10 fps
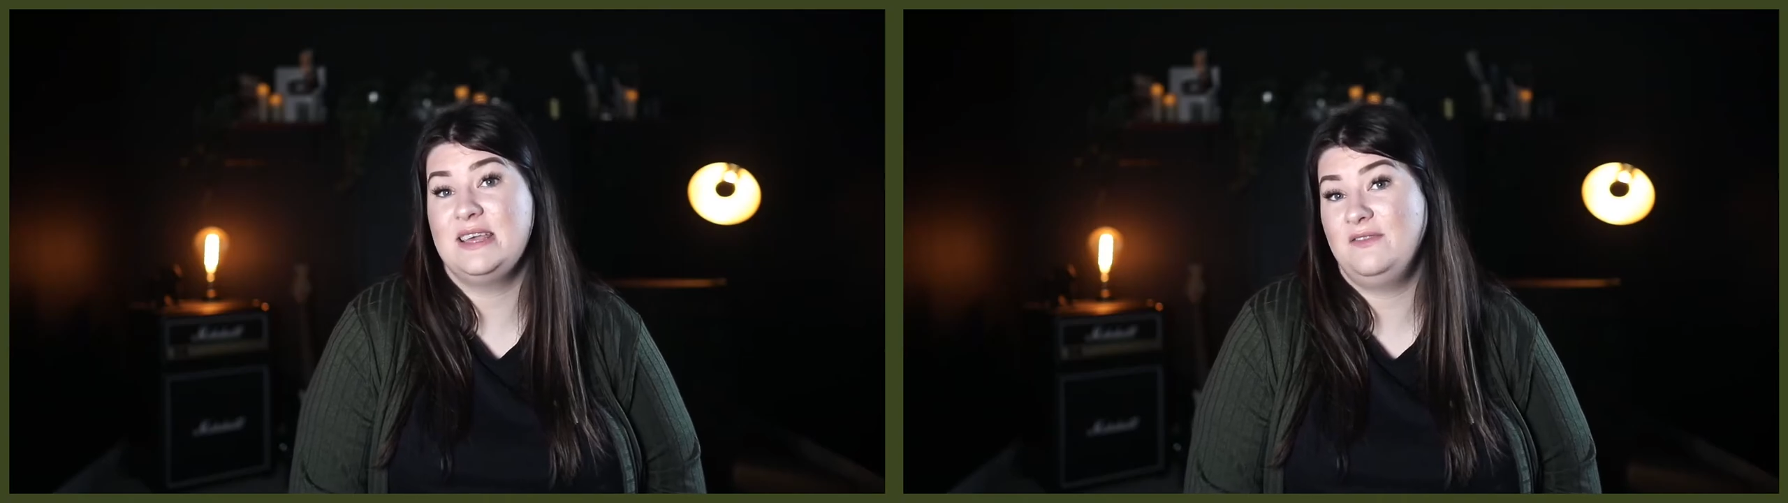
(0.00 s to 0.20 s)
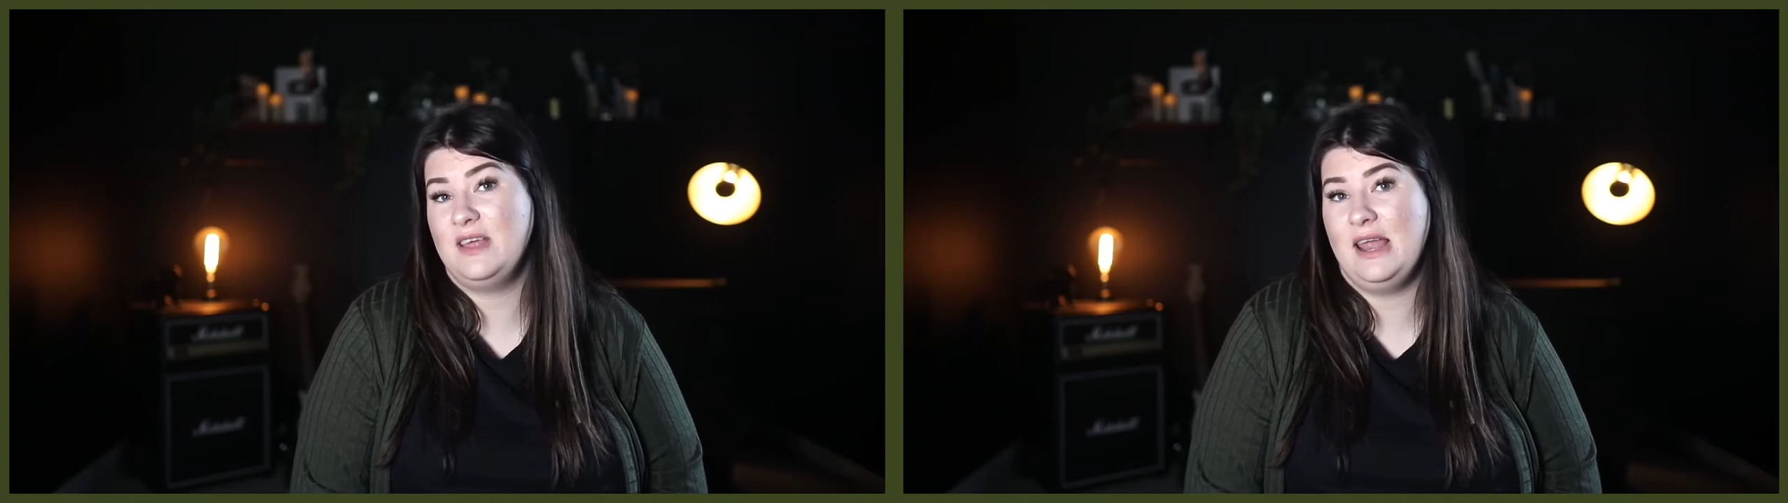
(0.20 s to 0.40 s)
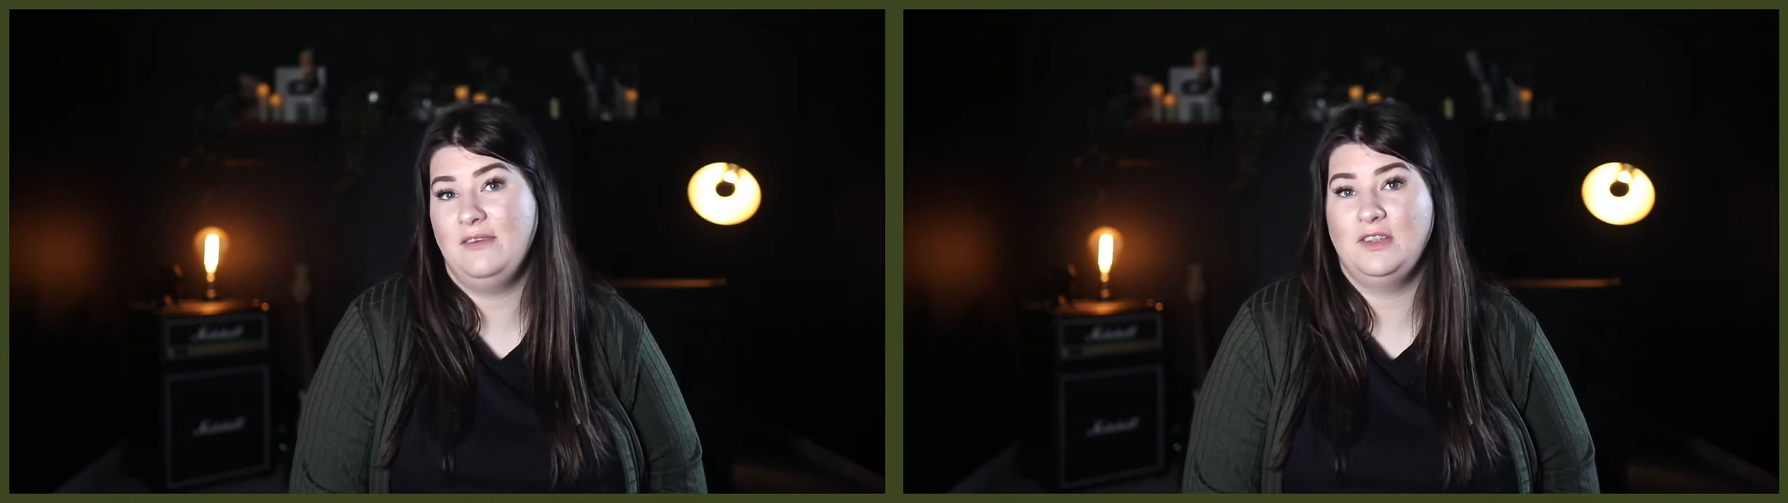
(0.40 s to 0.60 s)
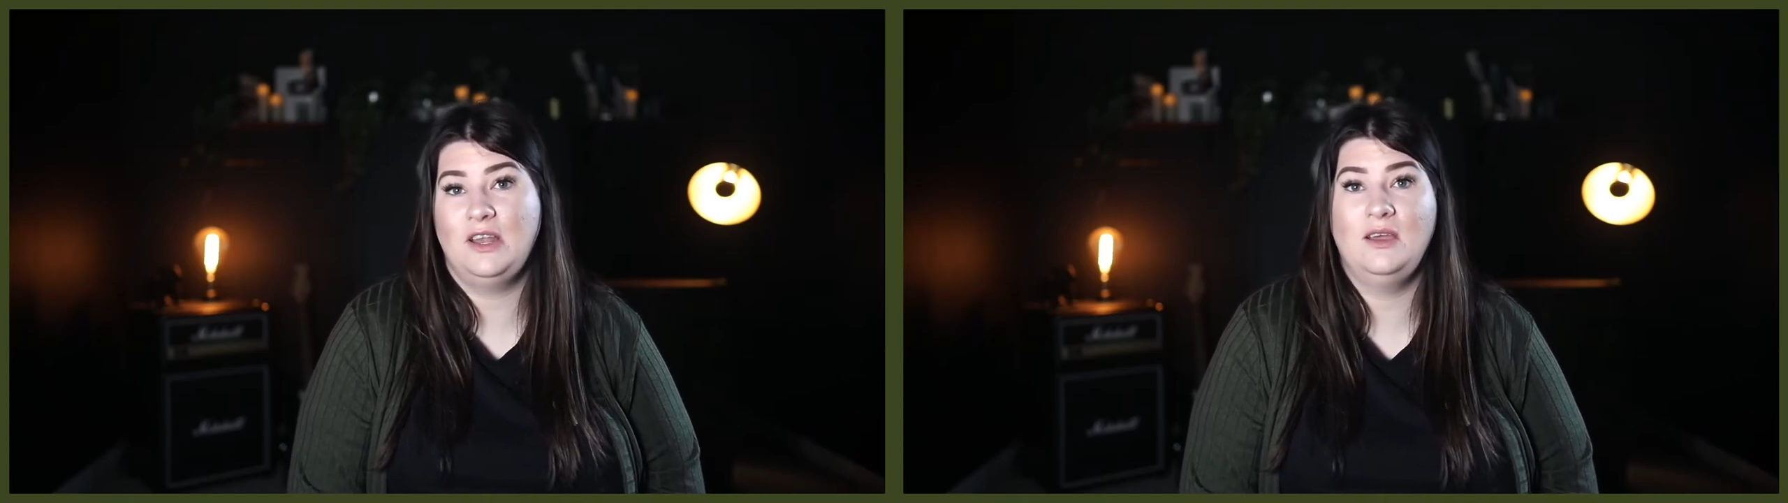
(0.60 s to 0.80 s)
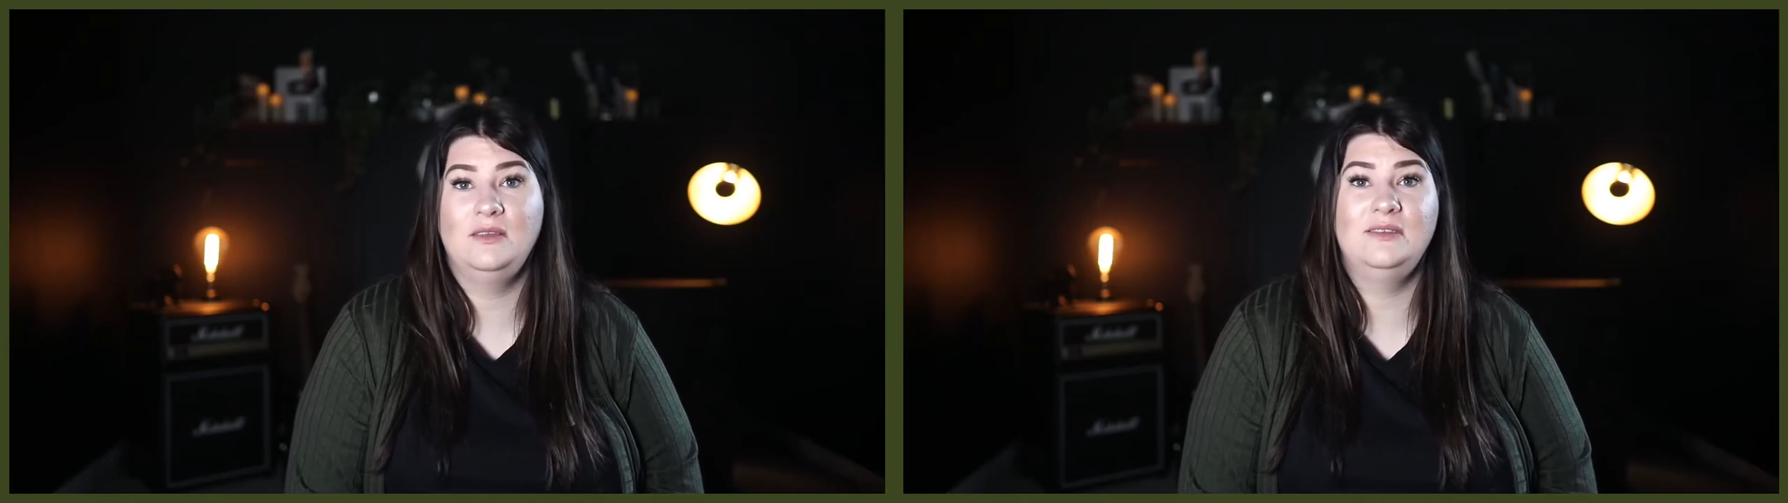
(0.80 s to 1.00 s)
if they're left
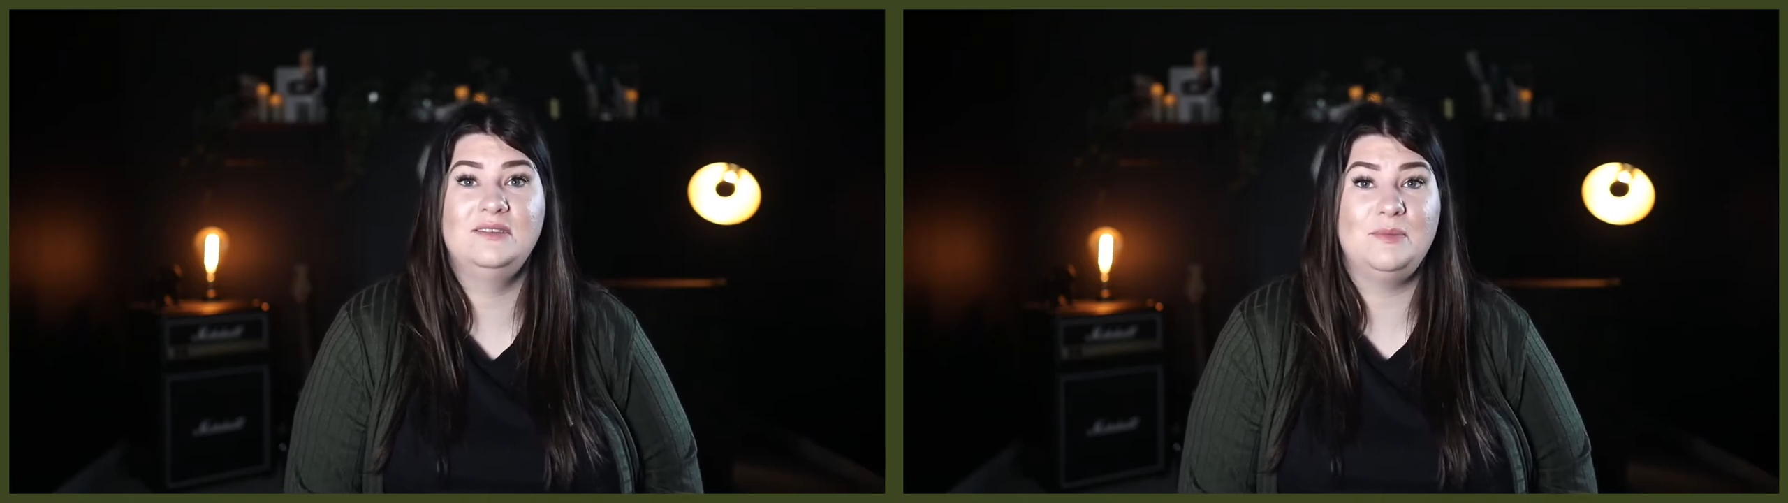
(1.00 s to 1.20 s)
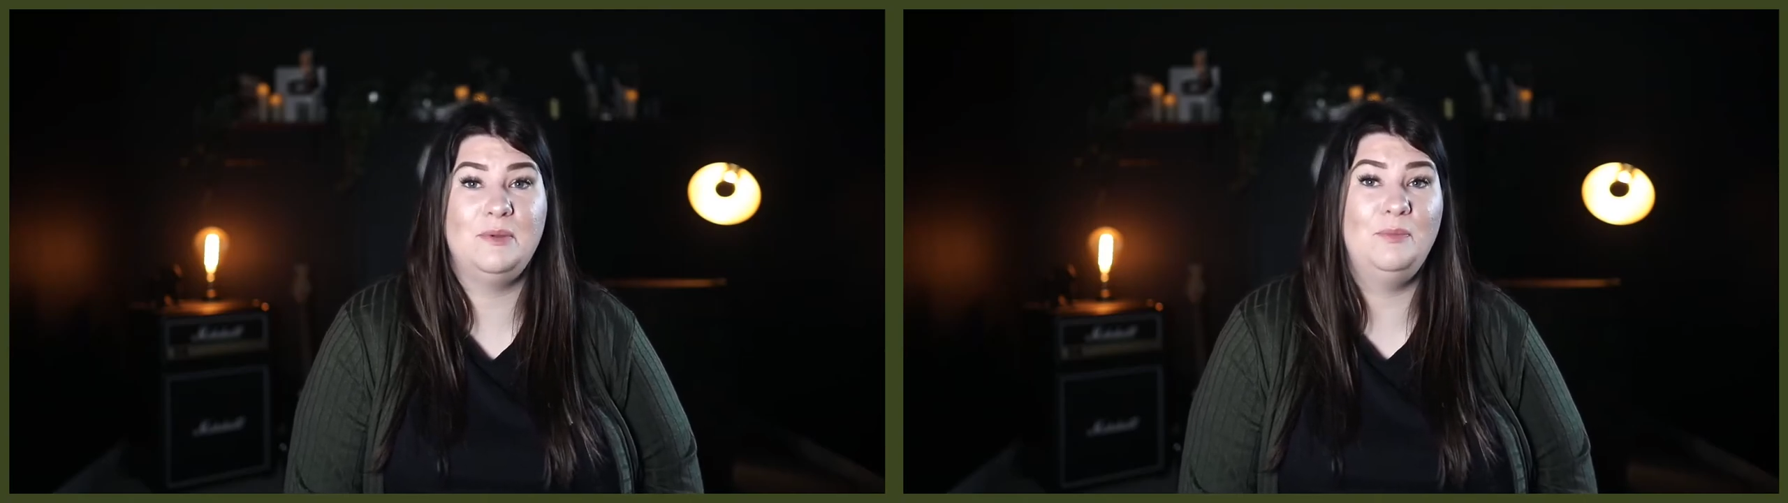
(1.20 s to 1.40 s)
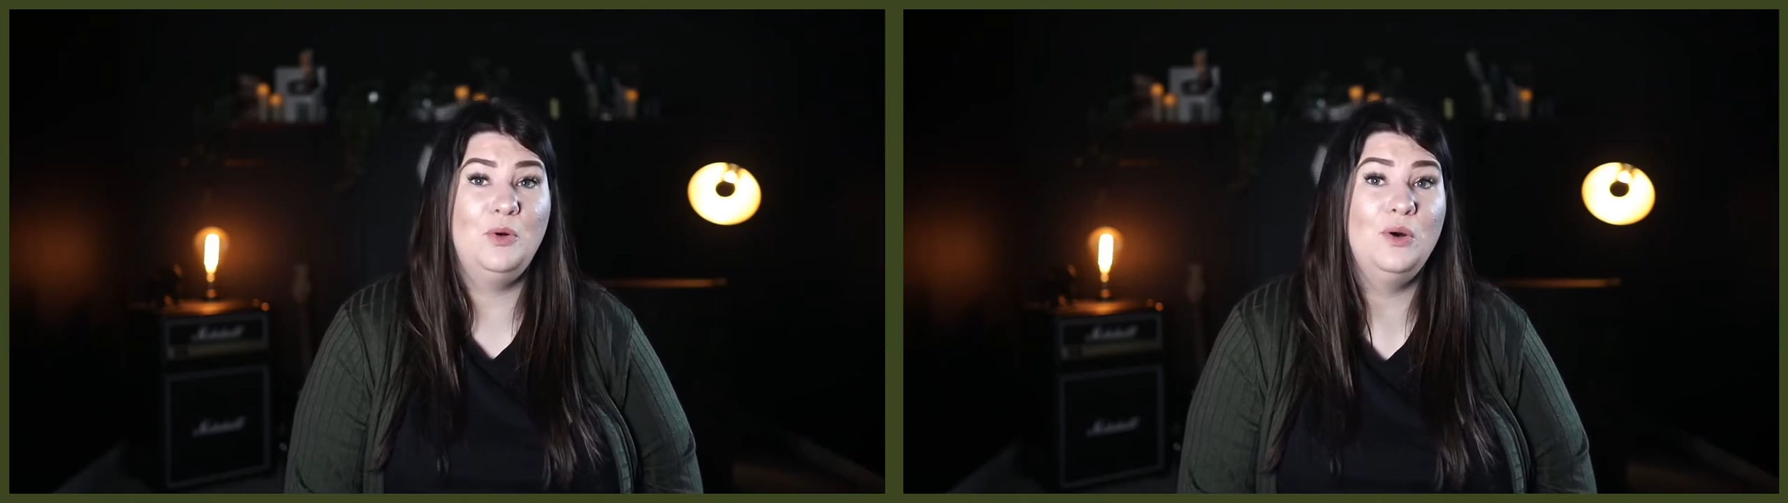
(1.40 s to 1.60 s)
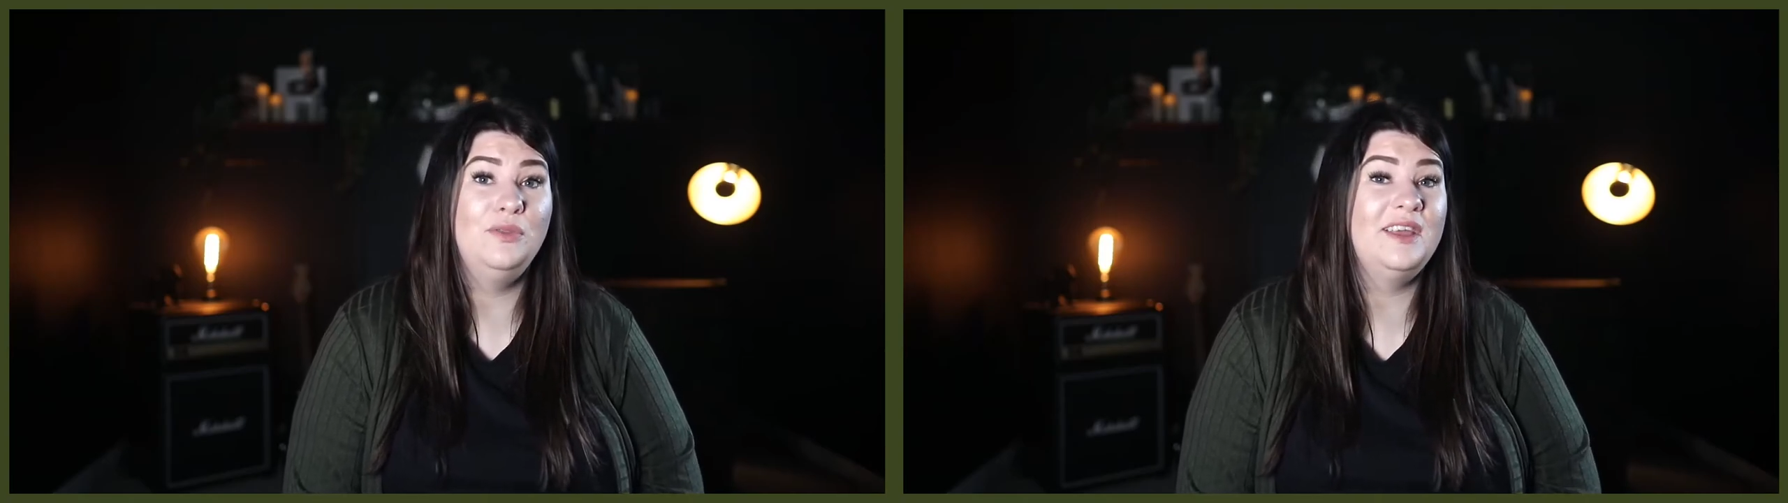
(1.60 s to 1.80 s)
alone to be bored,